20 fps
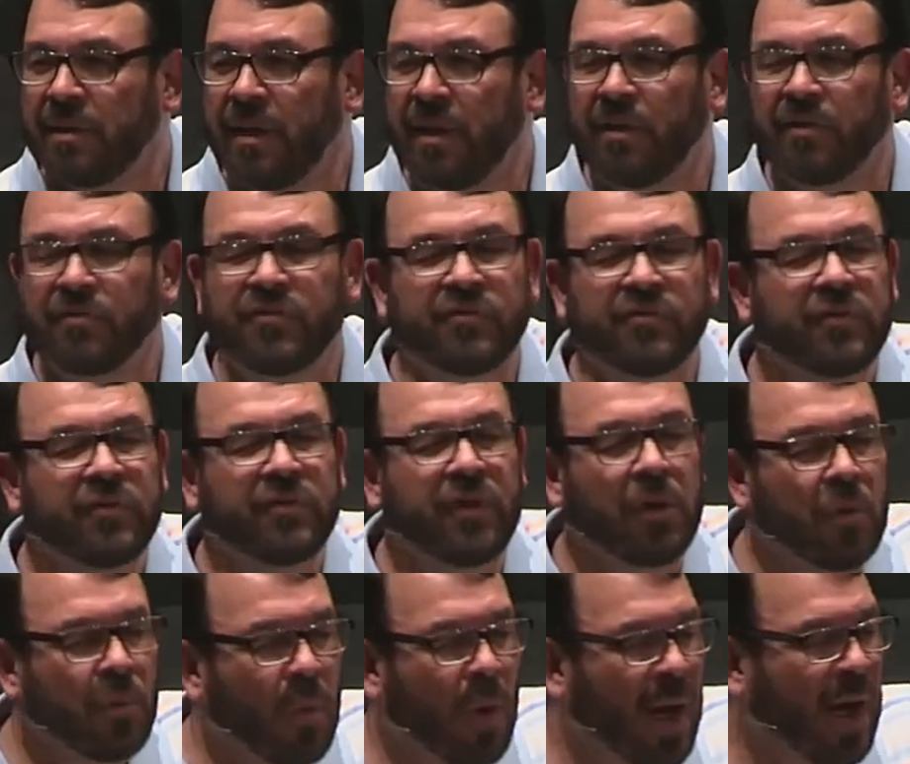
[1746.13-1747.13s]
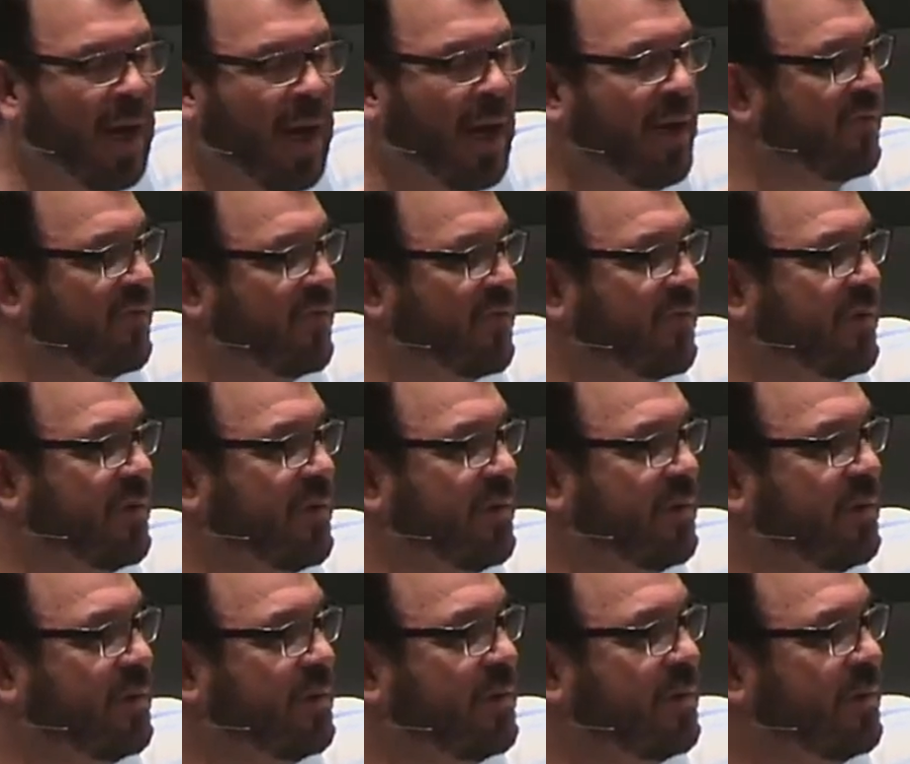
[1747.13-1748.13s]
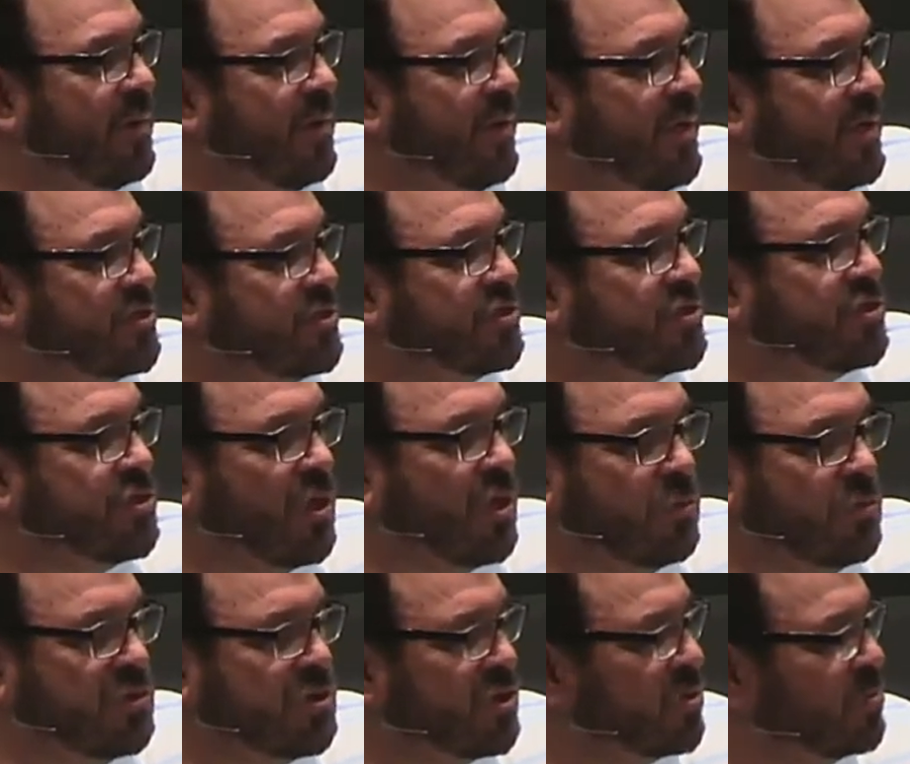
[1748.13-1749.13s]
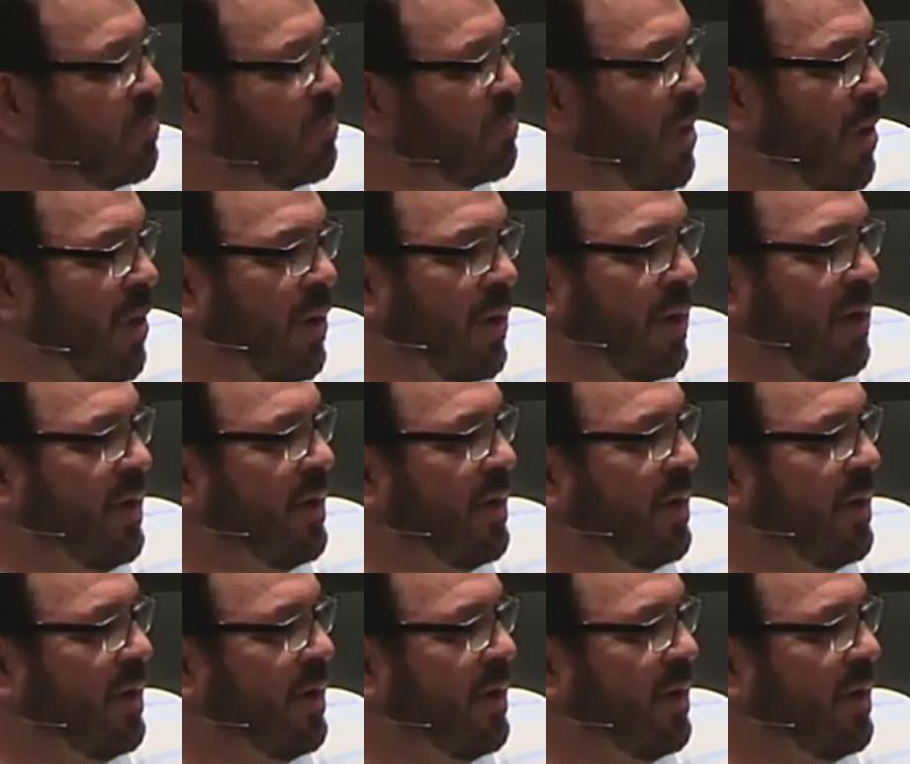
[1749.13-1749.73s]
He is so wise. He is so smart.